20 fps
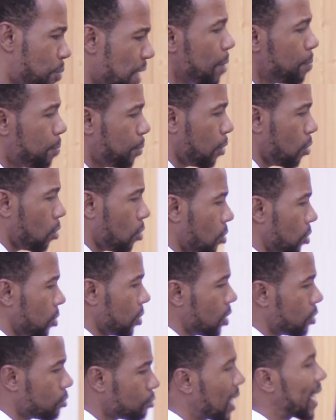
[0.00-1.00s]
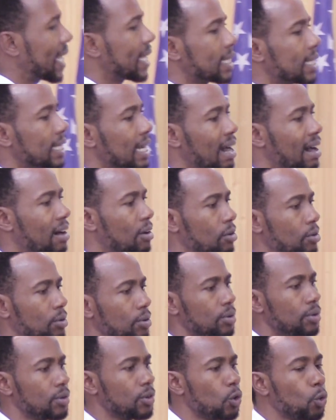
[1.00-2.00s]
people right now
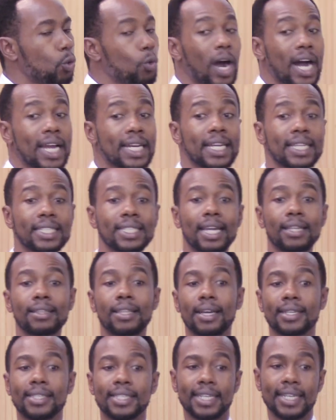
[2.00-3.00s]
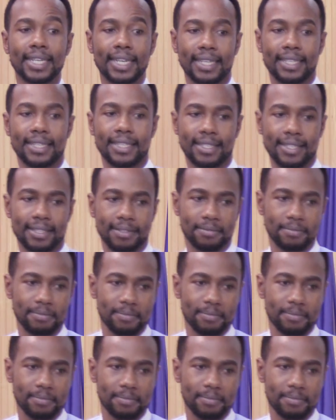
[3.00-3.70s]
who understand that grace.